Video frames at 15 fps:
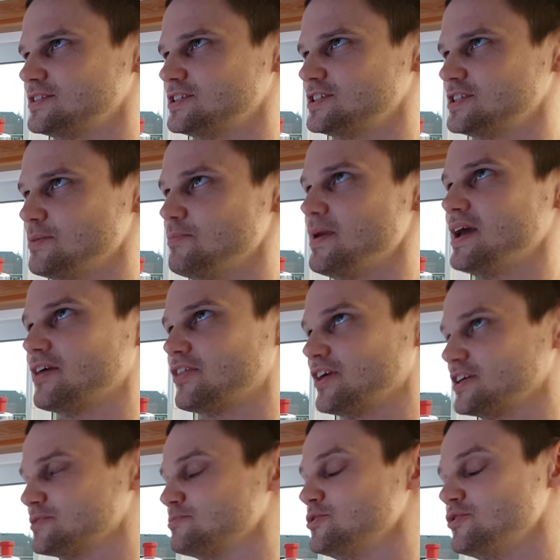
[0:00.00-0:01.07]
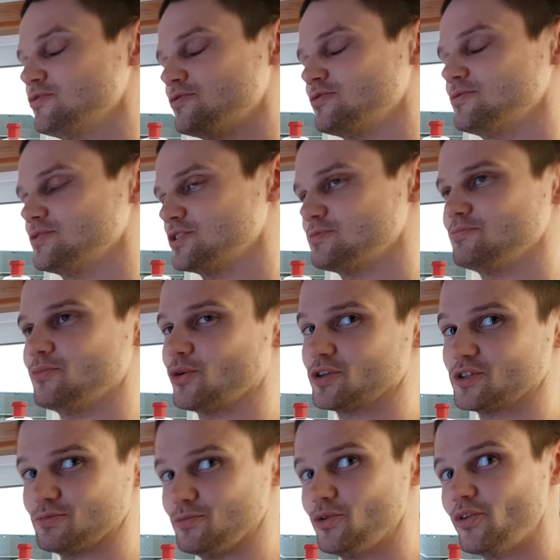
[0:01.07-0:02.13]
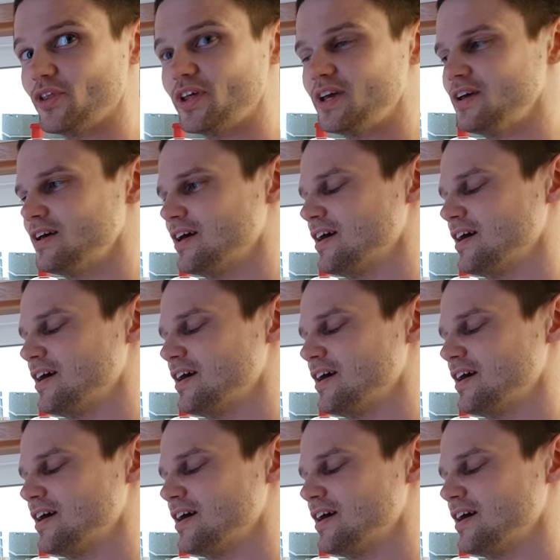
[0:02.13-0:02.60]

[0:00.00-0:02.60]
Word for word: to make things move more smoothly